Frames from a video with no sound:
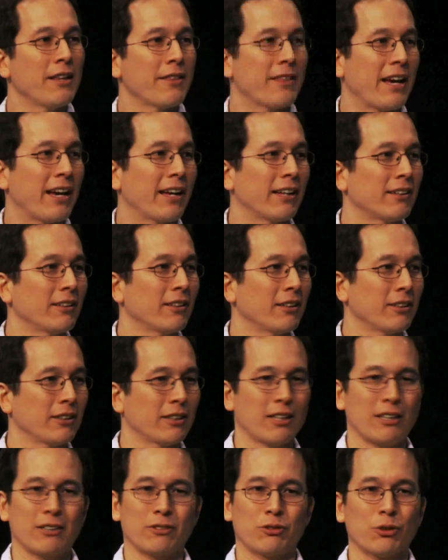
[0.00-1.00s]
that
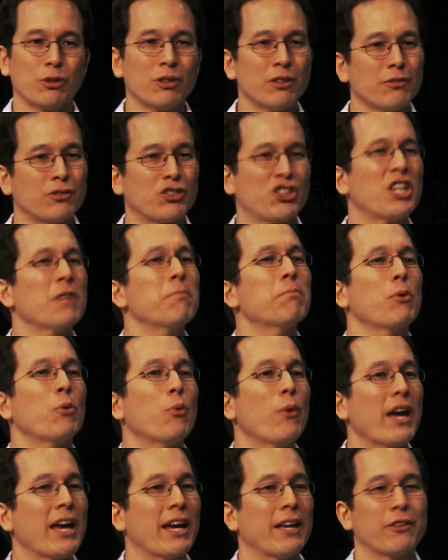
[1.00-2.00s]
sort of chip
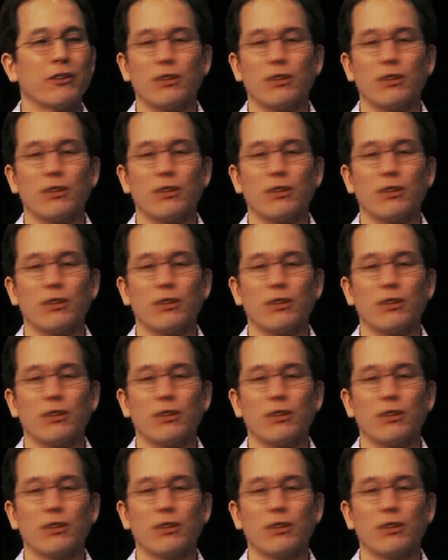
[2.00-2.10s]
away.